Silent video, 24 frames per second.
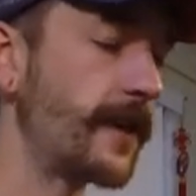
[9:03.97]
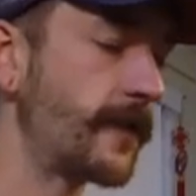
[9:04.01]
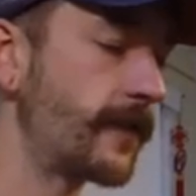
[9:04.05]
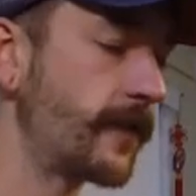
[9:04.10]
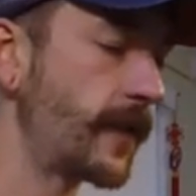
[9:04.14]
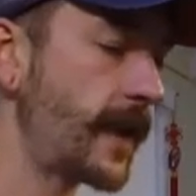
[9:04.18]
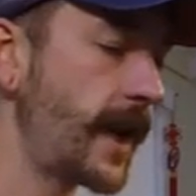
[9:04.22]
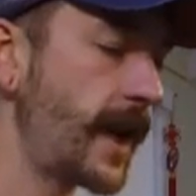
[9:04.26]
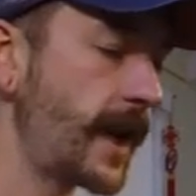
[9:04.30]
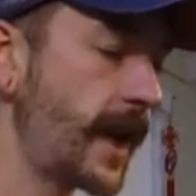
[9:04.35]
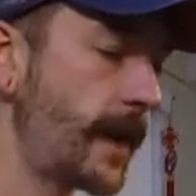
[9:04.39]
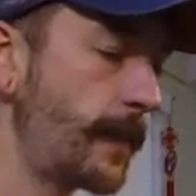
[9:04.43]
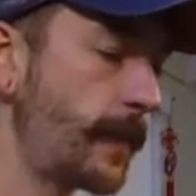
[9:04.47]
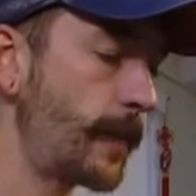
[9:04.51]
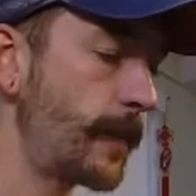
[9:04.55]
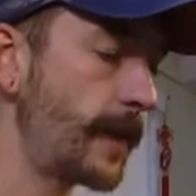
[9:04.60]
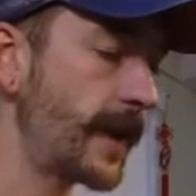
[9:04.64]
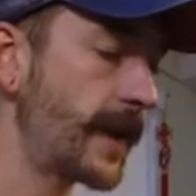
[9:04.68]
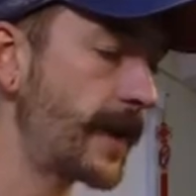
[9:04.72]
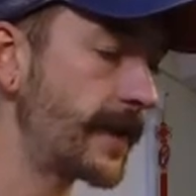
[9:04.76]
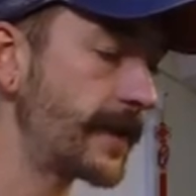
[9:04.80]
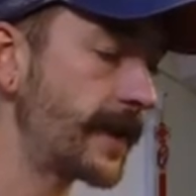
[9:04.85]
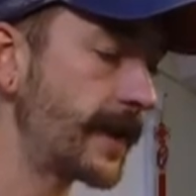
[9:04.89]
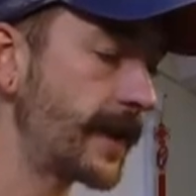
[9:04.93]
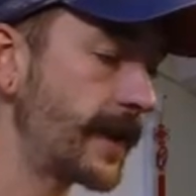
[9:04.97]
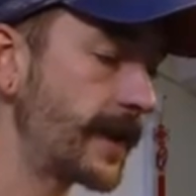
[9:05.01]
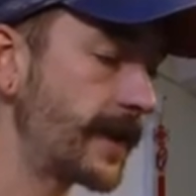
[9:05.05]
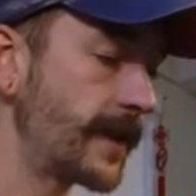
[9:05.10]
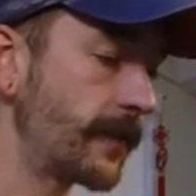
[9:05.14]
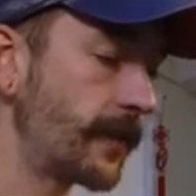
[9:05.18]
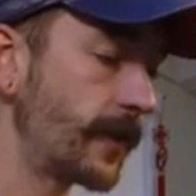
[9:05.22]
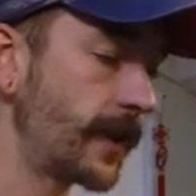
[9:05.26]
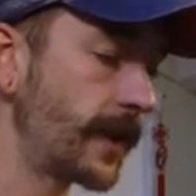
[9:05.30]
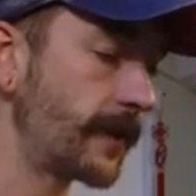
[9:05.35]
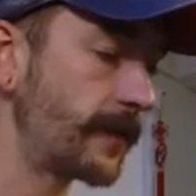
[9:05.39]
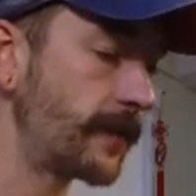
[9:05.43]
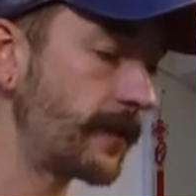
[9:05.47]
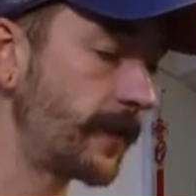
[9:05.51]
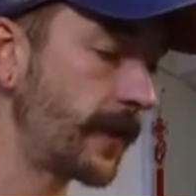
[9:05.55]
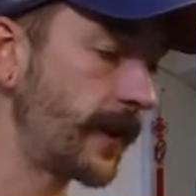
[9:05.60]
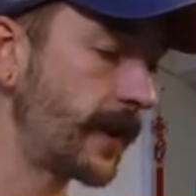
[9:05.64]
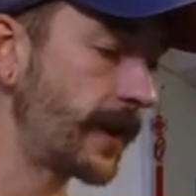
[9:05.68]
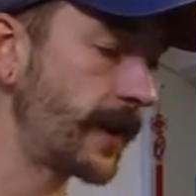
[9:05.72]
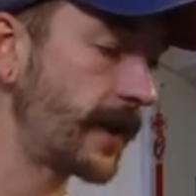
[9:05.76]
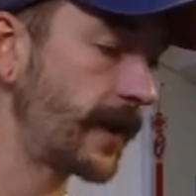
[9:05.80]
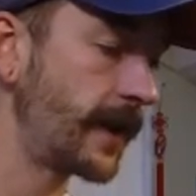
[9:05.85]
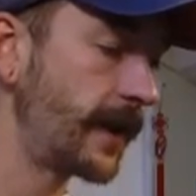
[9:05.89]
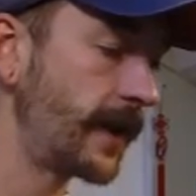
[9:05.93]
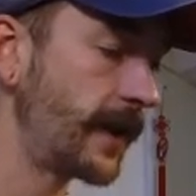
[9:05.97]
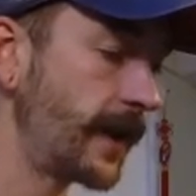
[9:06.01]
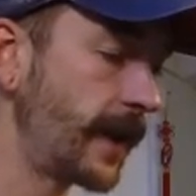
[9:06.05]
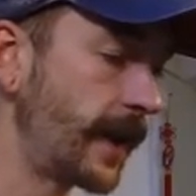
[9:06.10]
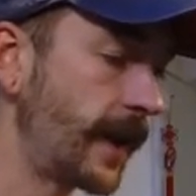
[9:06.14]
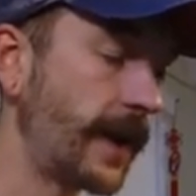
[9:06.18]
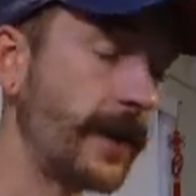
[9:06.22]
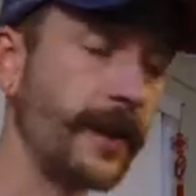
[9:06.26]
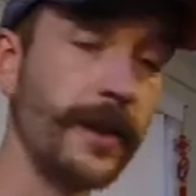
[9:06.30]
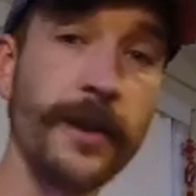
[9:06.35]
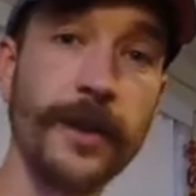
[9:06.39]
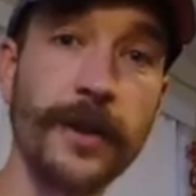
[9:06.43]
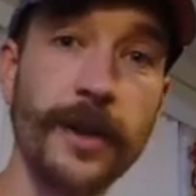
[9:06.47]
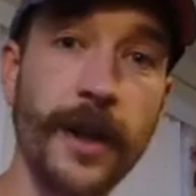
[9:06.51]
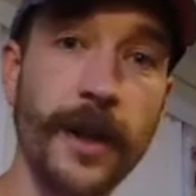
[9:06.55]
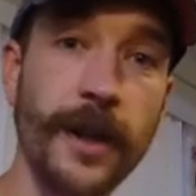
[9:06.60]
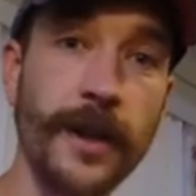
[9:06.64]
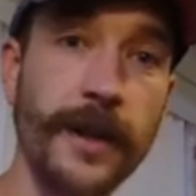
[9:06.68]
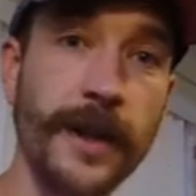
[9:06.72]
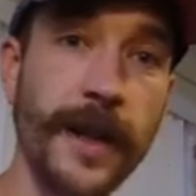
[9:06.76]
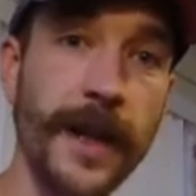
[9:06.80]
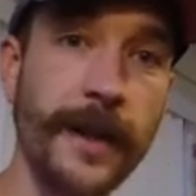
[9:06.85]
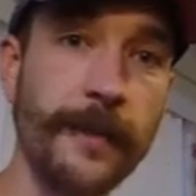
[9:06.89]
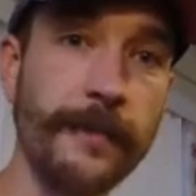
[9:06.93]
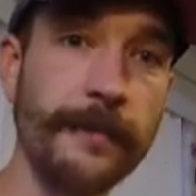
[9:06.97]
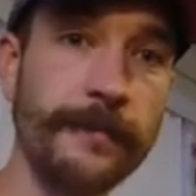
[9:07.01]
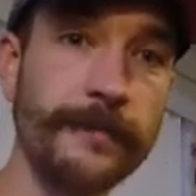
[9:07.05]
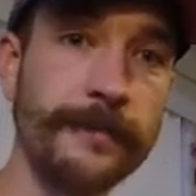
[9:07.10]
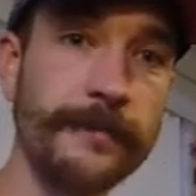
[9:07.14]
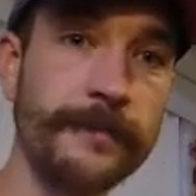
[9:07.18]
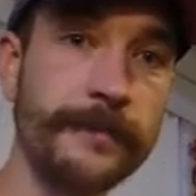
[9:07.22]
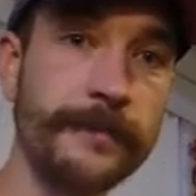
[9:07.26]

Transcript: And for that minutes, it is a really fun little card game.